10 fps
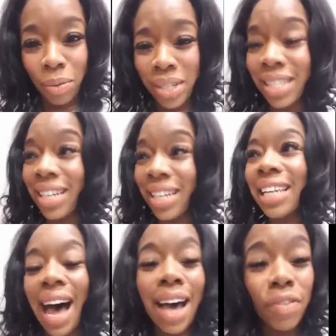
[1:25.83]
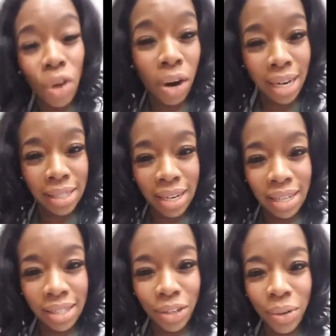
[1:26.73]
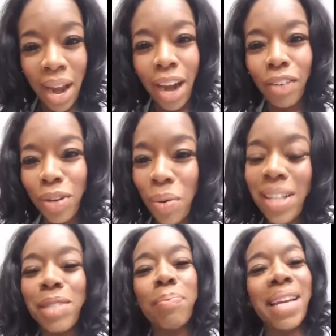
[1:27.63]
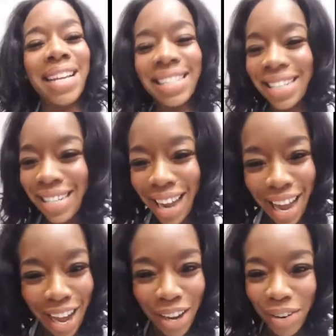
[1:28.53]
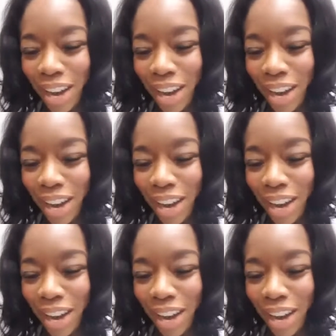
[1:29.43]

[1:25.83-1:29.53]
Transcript: We're seeing a lot of car accidents. You know, everyone's busy now.